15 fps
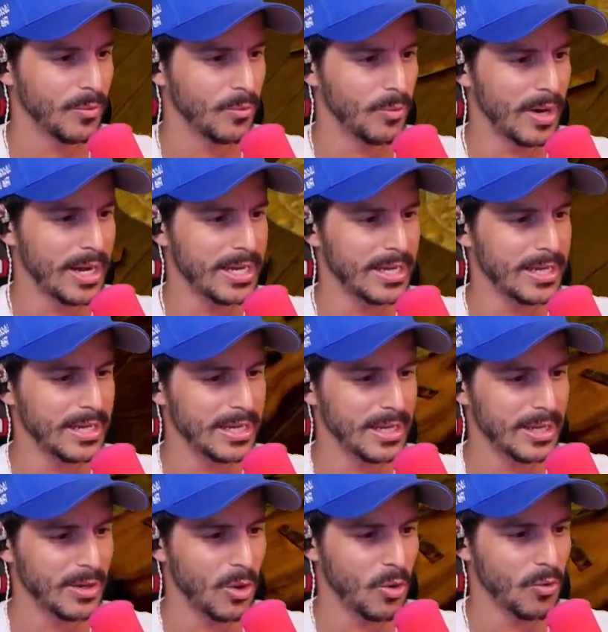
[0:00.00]
right
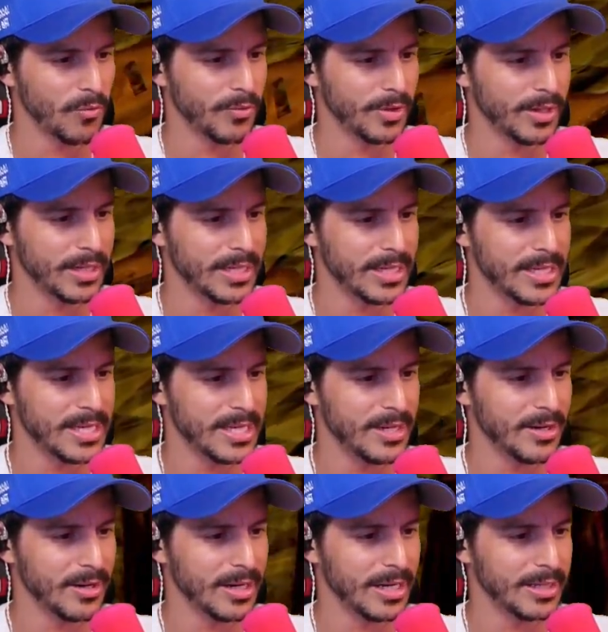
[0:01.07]
over
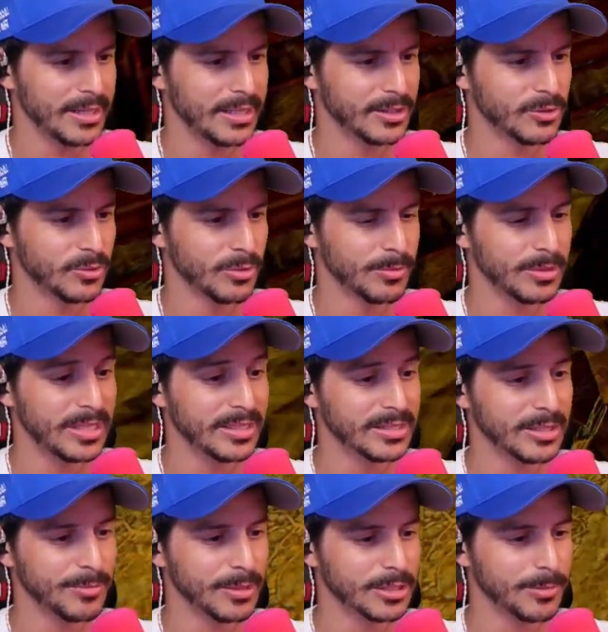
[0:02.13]
here in this room, this
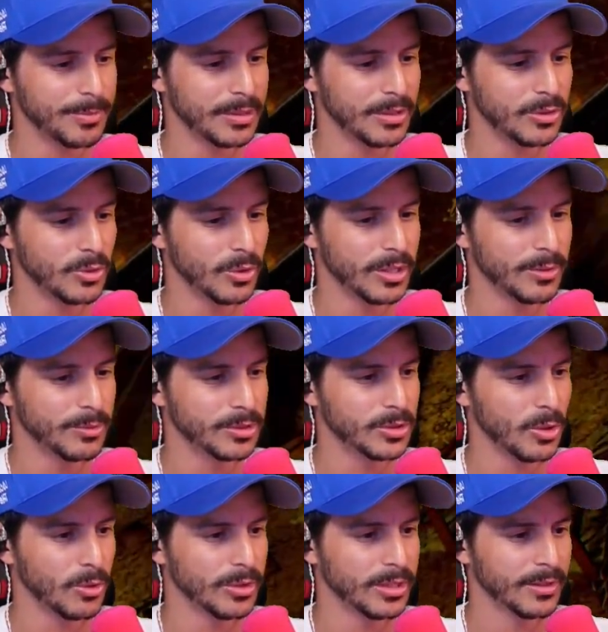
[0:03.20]
must have been the door he was
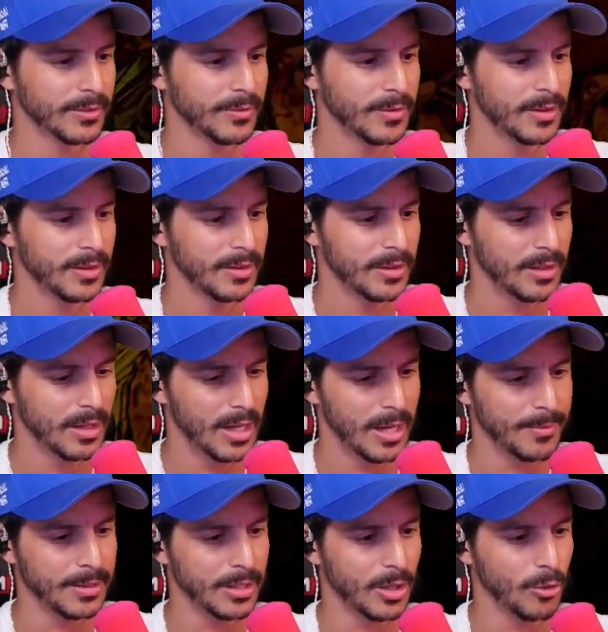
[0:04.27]

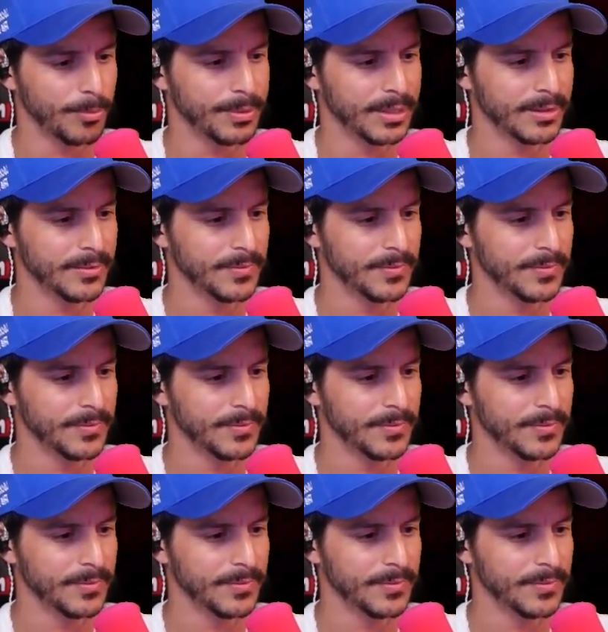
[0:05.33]
opening.